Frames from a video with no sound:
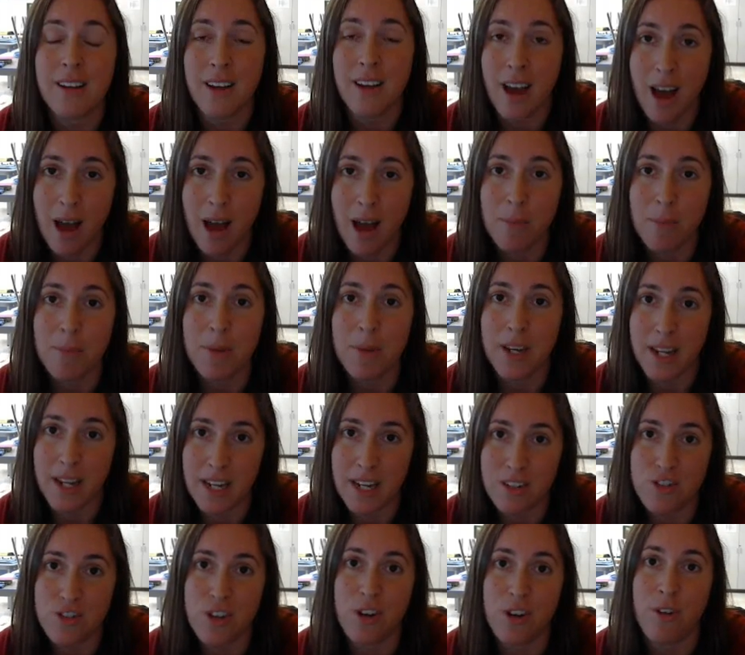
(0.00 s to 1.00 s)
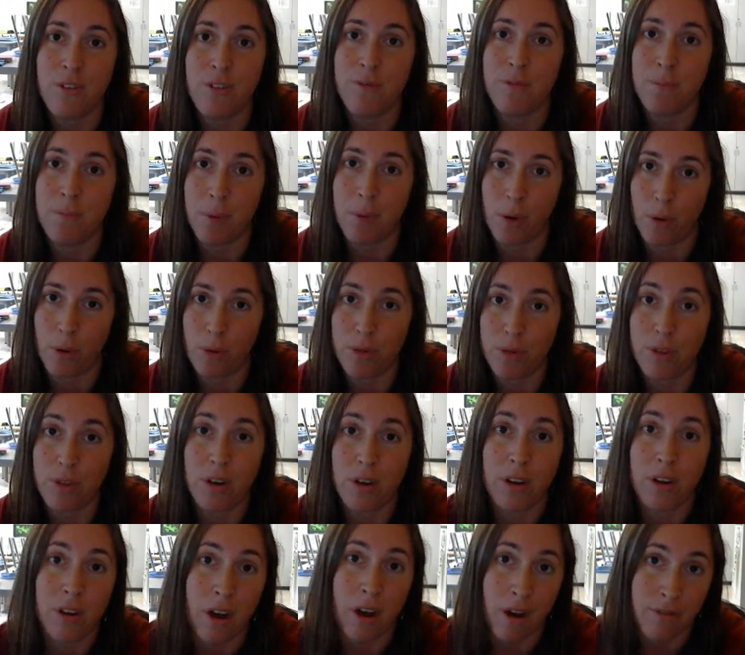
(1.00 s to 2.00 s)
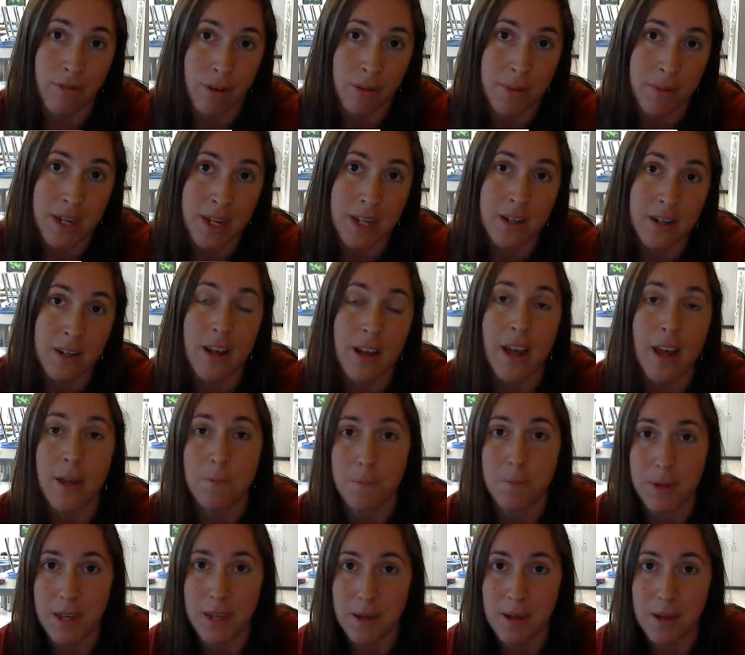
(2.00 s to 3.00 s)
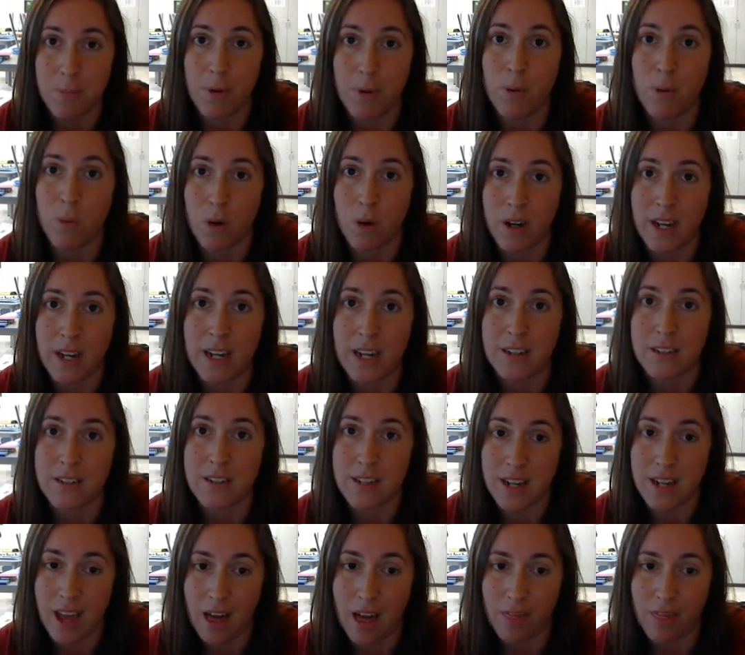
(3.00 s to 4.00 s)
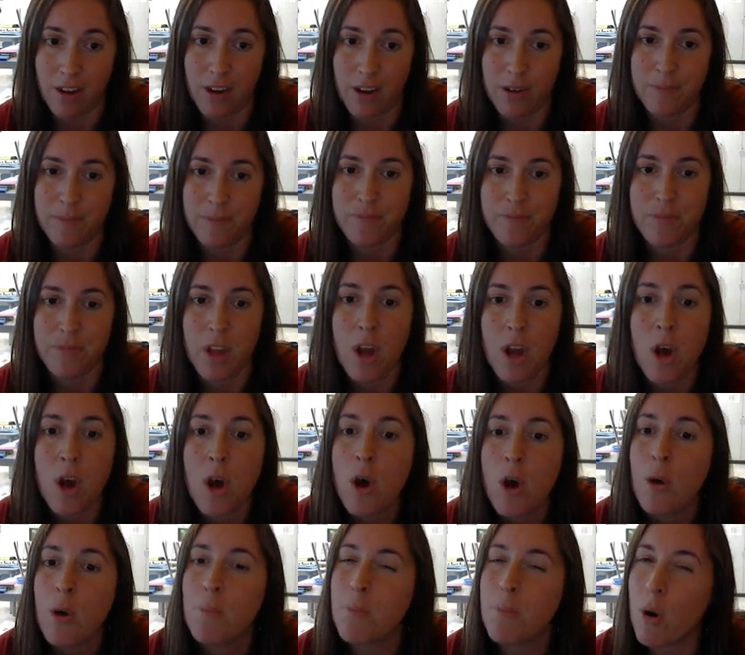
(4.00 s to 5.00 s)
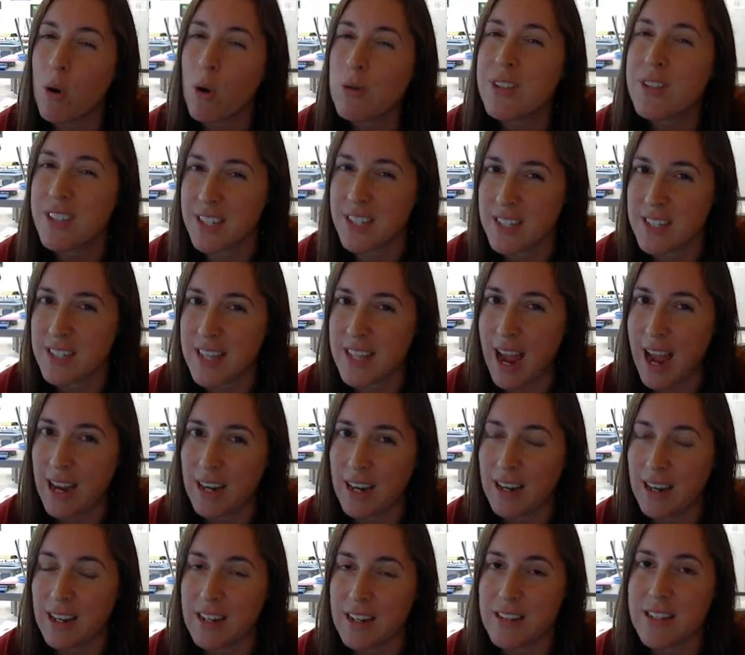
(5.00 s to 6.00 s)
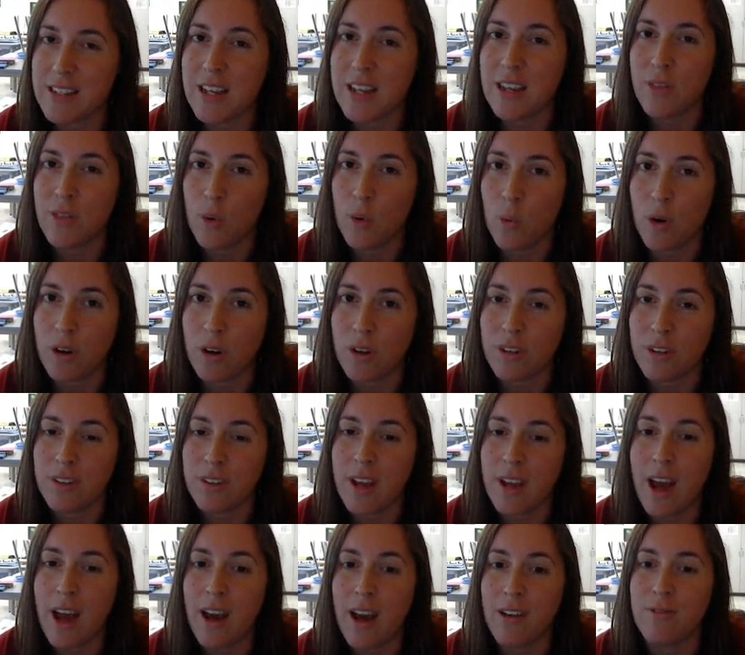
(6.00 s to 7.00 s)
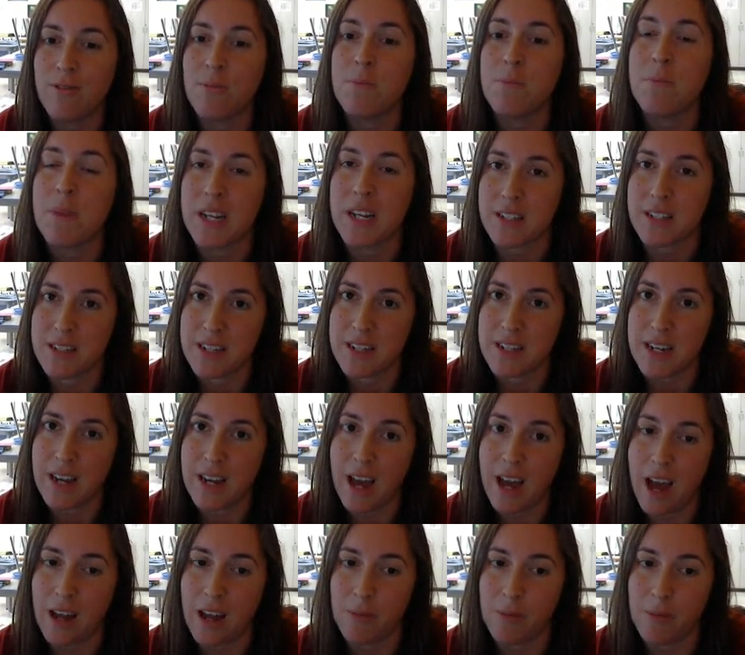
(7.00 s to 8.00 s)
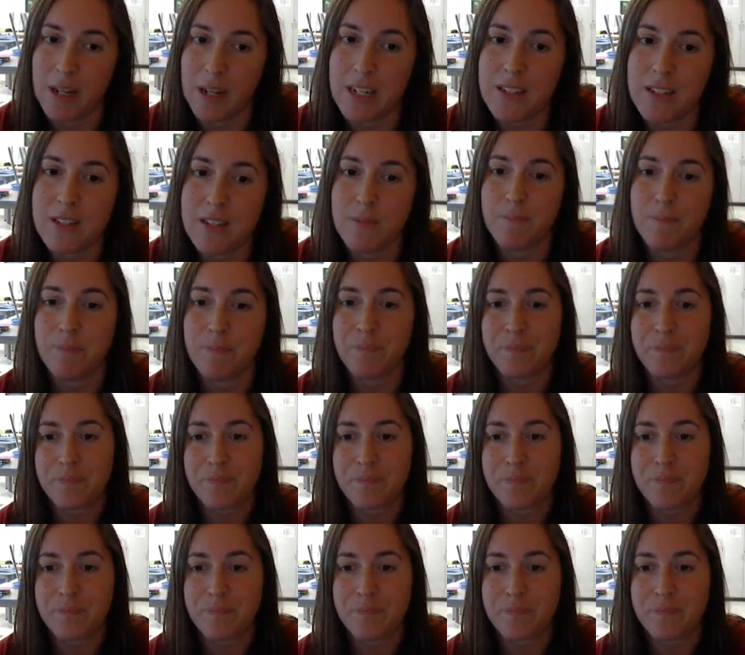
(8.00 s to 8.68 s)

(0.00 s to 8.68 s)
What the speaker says: a combination of both government and people working together. Most societies in the world have mixed economies.